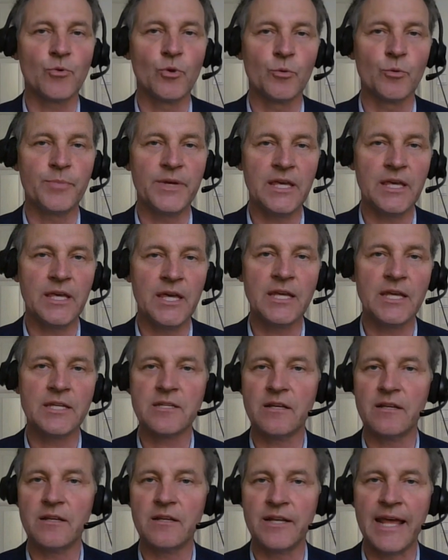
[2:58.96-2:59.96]
we'll be
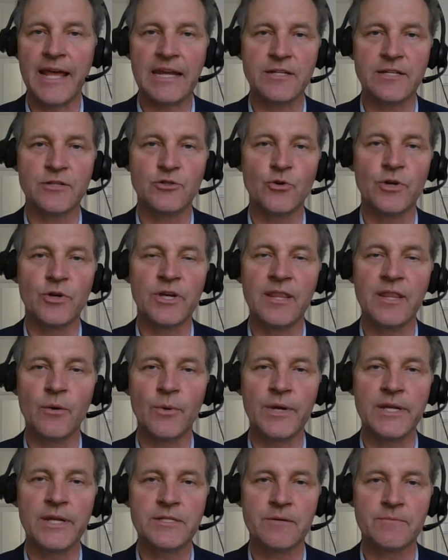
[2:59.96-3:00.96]
hit later during the
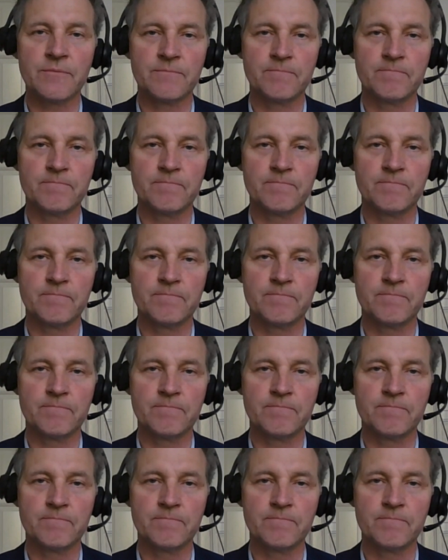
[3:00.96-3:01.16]
winter.